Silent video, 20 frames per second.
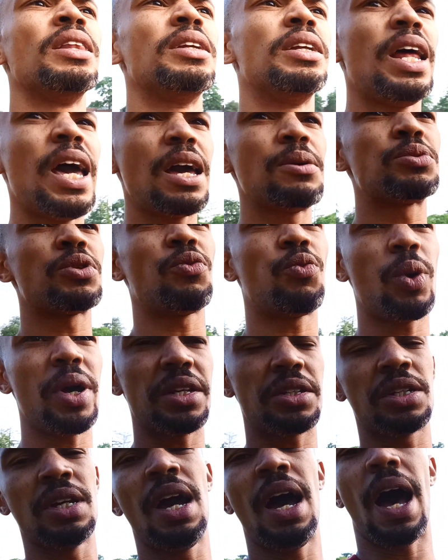the names of
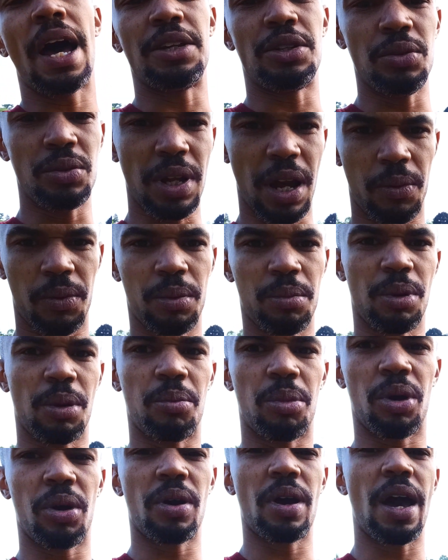which I do not
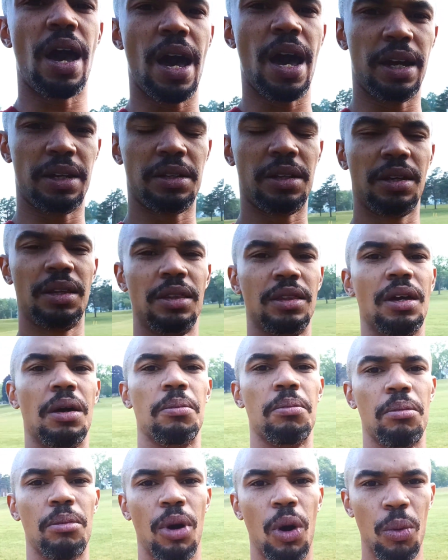remember at
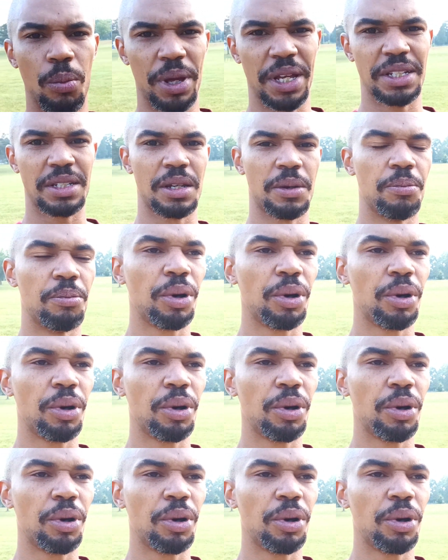the moment.